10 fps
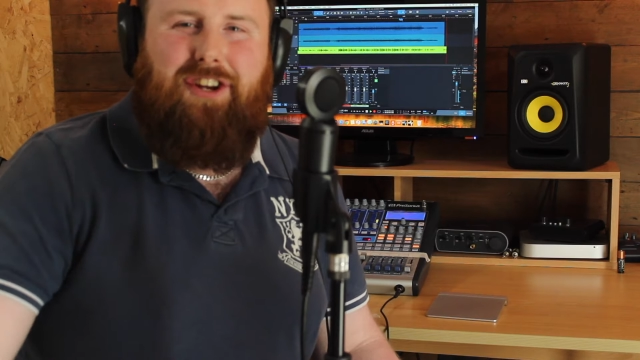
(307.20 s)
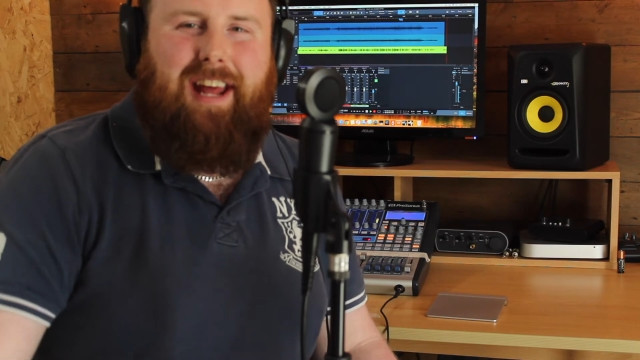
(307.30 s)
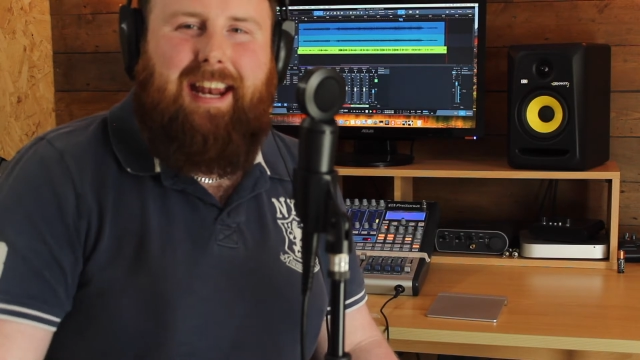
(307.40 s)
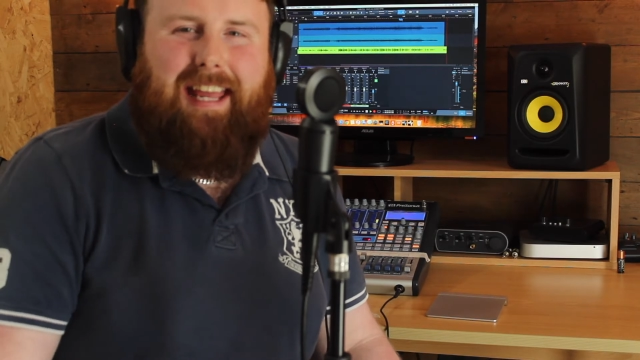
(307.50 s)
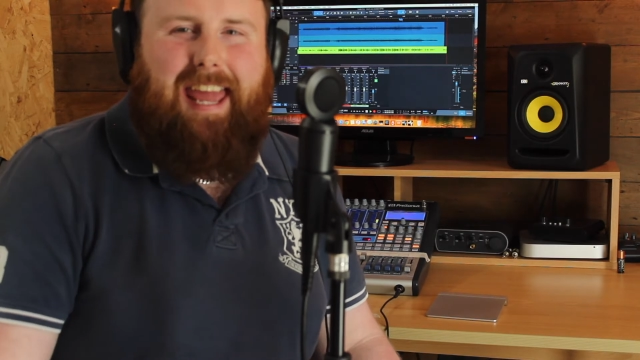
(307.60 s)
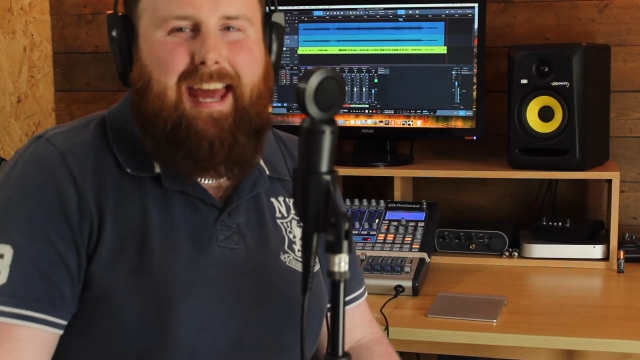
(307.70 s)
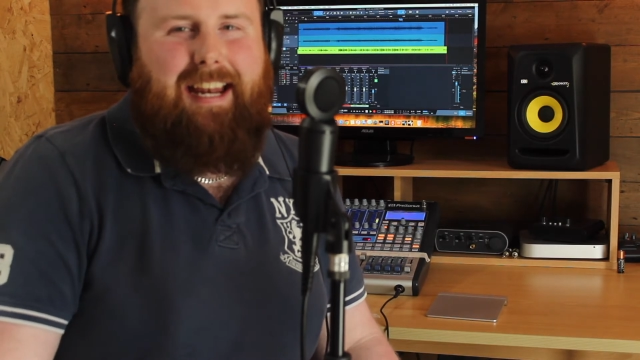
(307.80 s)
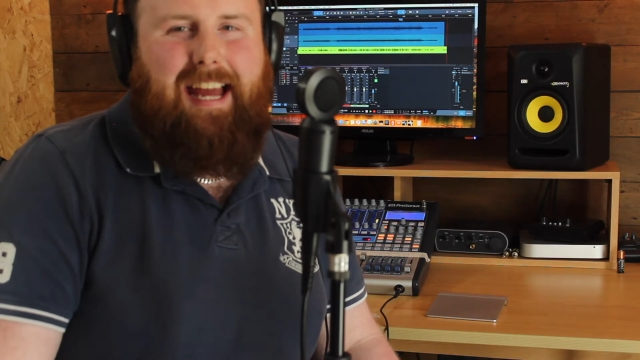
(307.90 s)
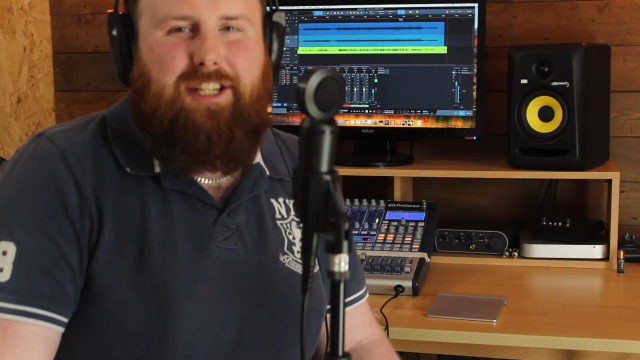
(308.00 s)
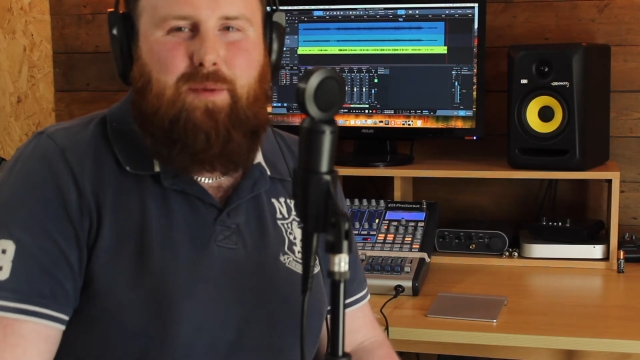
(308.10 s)
tune in
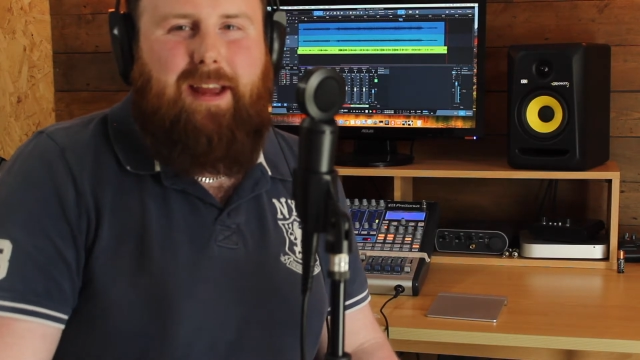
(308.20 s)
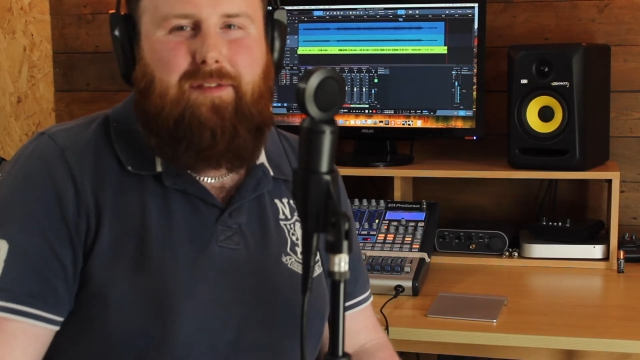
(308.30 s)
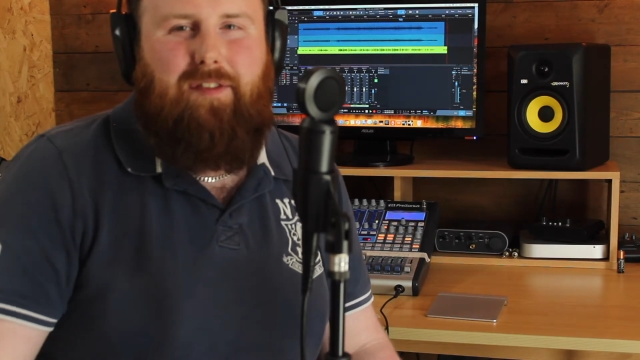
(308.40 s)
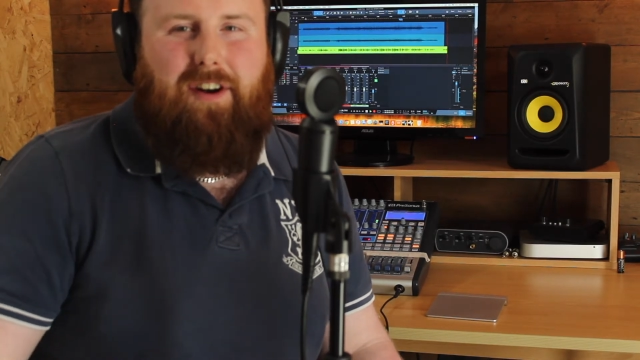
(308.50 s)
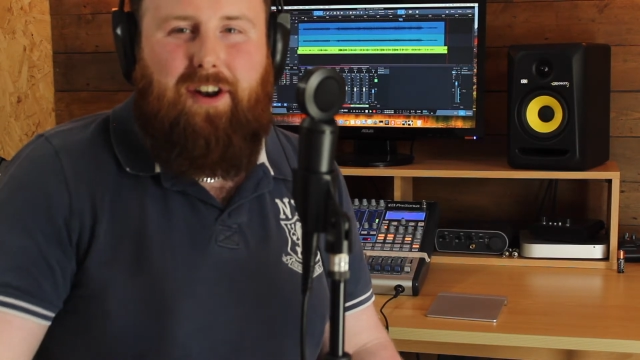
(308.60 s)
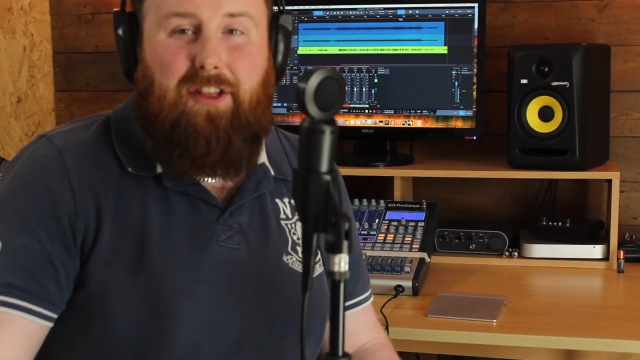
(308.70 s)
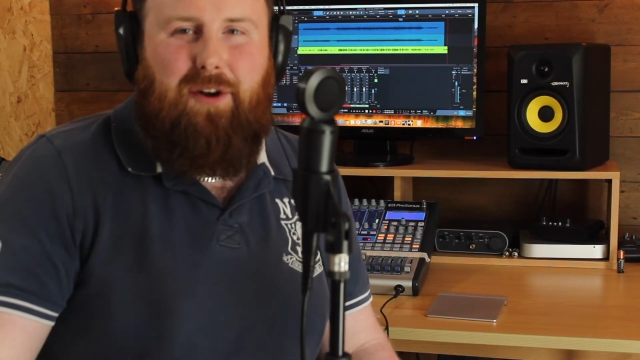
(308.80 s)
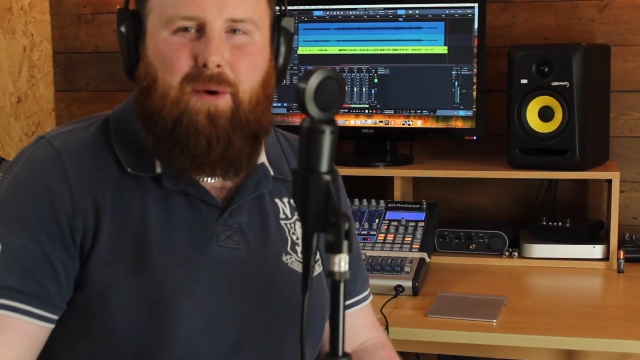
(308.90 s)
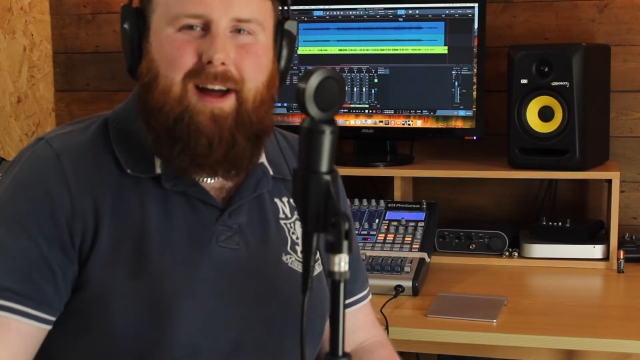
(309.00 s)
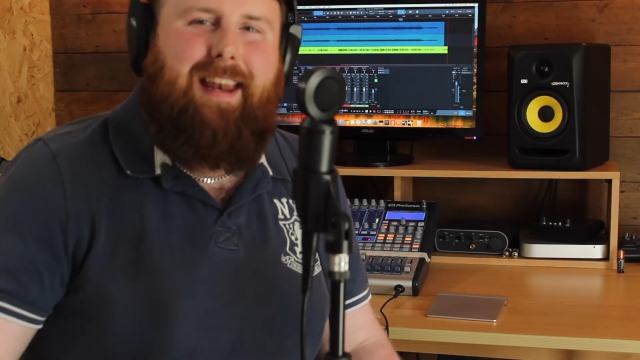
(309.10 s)
again next week for
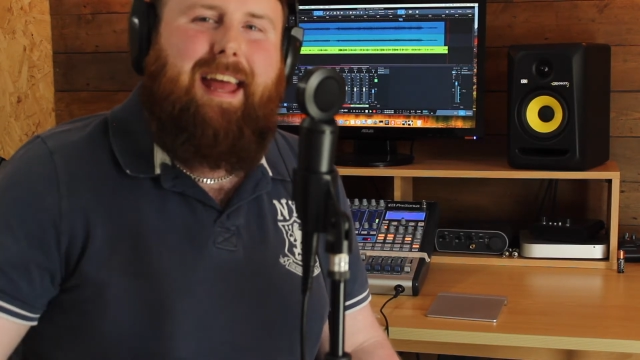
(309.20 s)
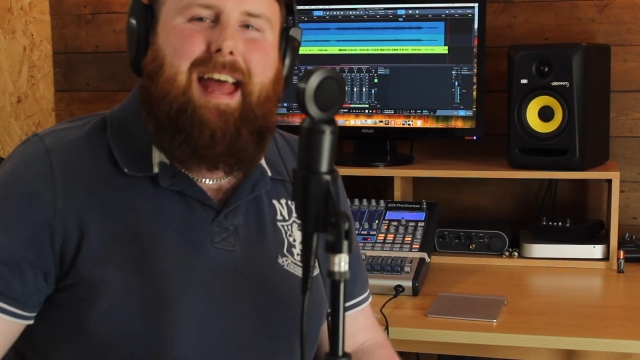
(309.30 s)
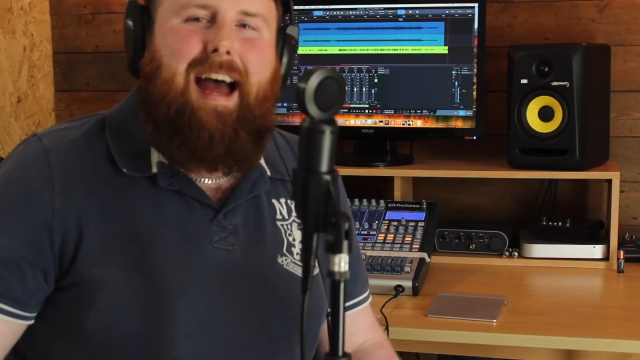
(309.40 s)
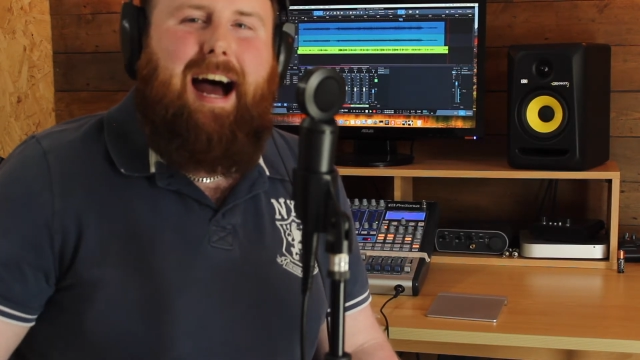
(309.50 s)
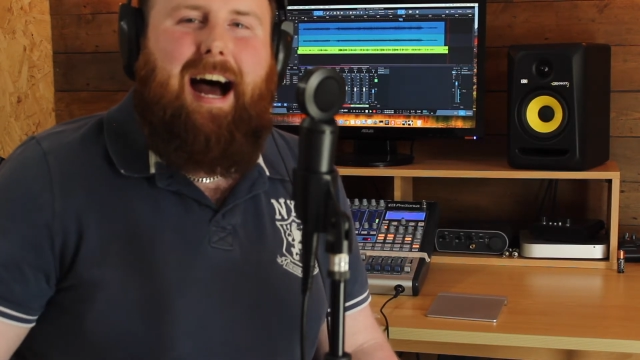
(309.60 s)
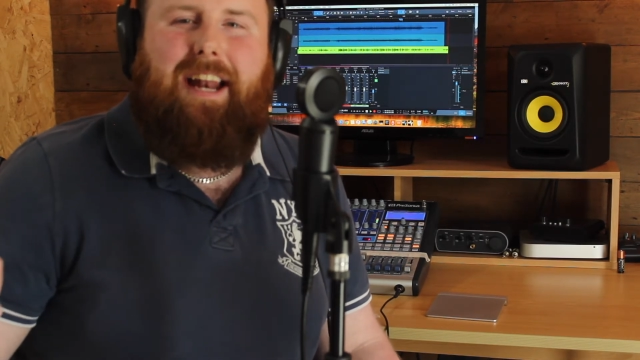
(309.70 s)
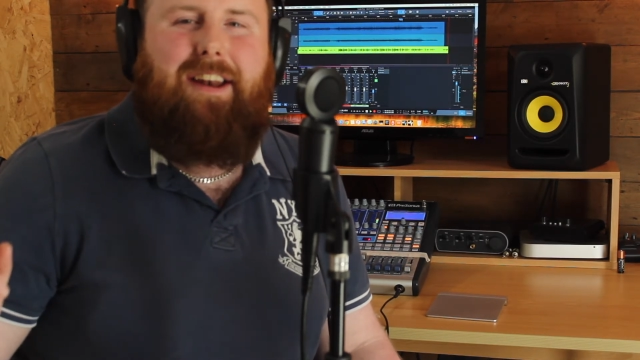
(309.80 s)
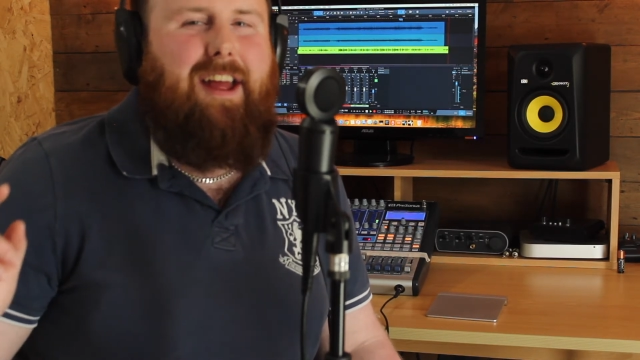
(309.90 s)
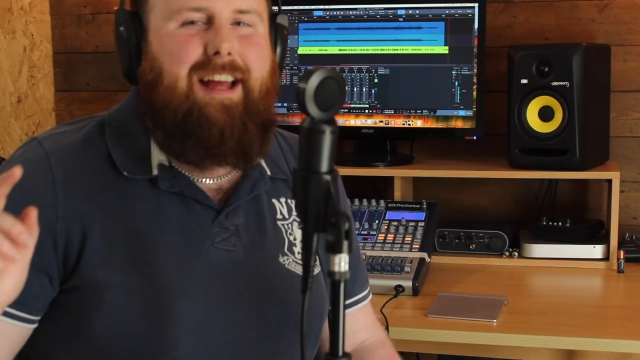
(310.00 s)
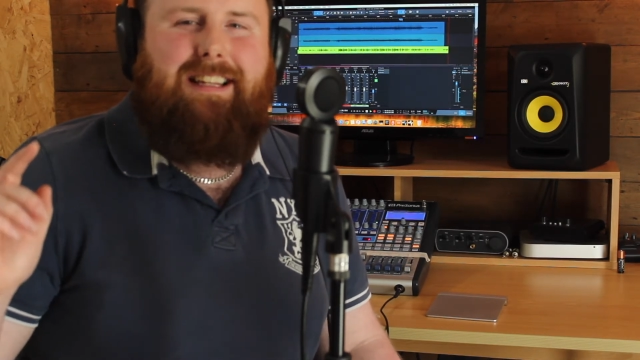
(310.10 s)
another one
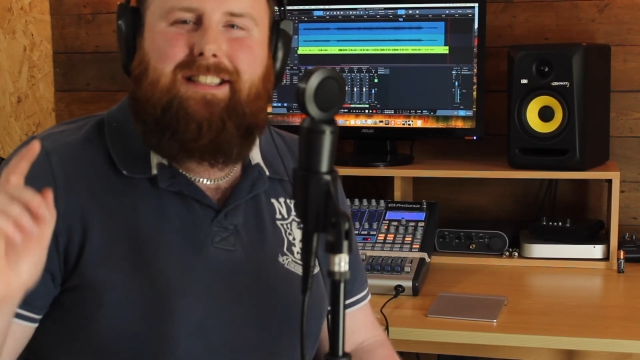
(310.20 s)
and